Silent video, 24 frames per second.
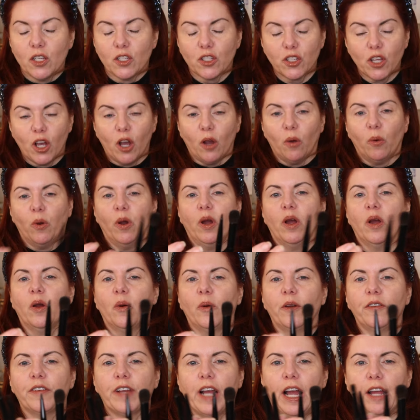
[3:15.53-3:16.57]
So
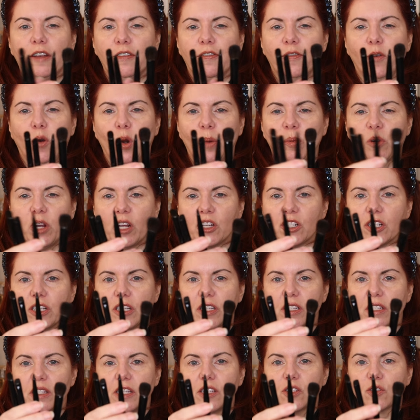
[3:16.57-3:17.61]
we've got four
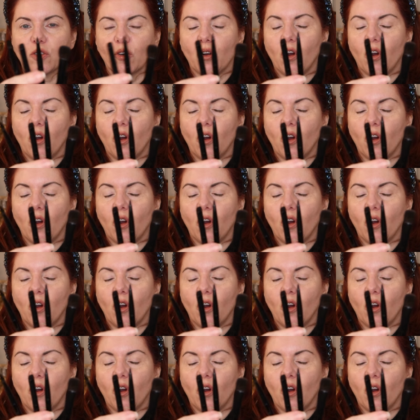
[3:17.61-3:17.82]
brushes. These are